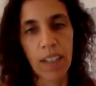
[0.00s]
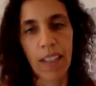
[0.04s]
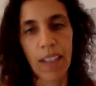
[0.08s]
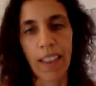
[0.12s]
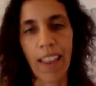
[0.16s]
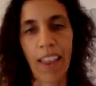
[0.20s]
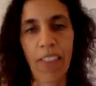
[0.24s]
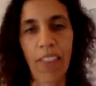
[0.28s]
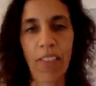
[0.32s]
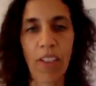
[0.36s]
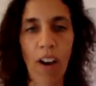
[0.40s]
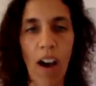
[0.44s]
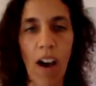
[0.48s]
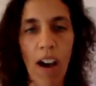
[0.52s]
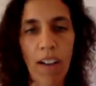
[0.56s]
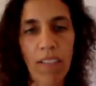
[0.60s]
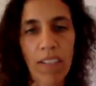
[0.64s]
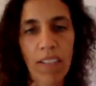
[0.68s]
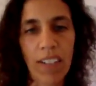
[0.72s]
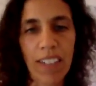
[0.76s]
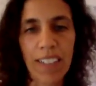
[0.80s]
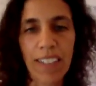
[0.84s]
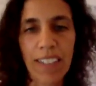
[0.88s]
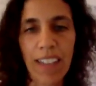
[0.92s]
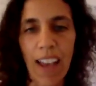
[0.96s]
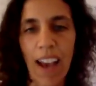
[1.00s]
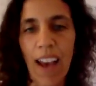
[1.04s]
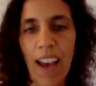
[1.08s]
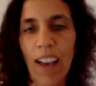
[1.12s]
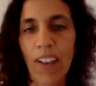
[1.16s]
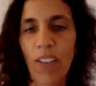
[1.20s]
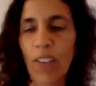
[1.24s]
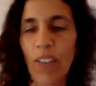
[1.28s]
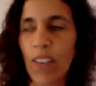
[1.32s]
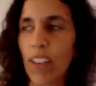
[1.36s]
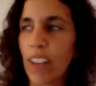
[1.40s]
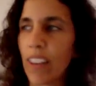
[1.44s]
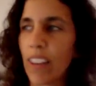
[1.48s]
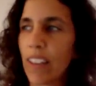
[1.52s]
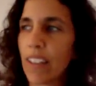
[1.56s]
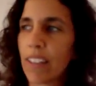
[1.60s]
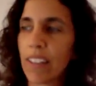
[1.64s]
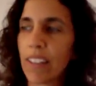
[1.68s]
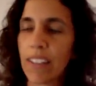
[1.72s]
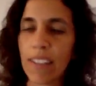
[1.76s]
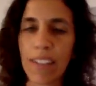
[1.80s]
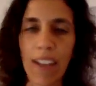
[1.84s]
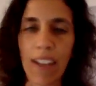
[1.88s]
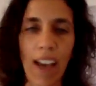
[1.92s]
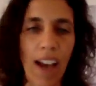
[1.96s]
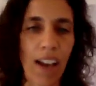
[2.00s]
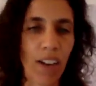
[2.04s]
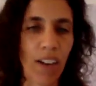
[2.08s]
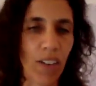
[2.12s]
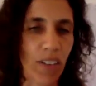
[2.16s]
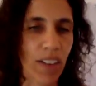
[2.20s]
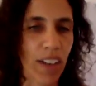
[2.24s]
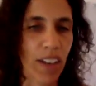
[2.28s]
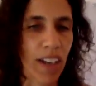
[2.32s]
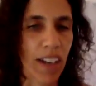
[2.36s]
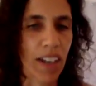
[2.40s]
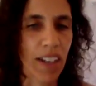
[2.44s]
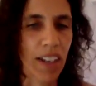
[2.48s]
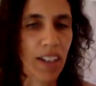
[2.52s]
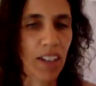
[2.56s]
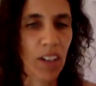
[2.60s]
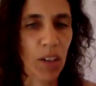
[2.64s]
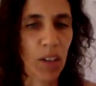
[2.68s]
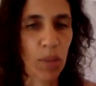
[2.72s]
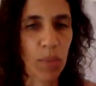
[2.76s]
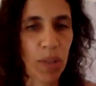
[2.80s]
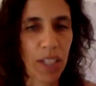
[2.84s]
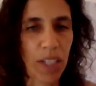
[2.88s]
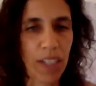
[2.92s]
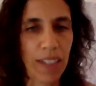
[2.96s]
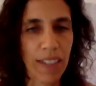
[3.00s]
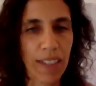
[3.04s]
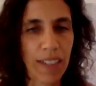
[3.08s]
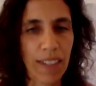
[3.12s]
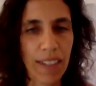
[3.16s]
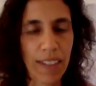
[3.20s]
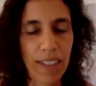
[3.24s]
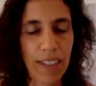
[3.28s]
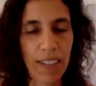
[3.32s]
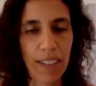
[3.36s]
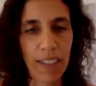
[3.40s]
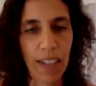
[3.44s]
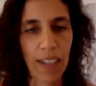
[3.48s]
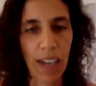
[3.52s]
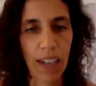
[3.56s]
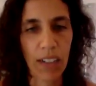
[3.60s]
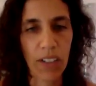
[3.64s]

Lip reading: their thyroid's out or their this is out or their, because it's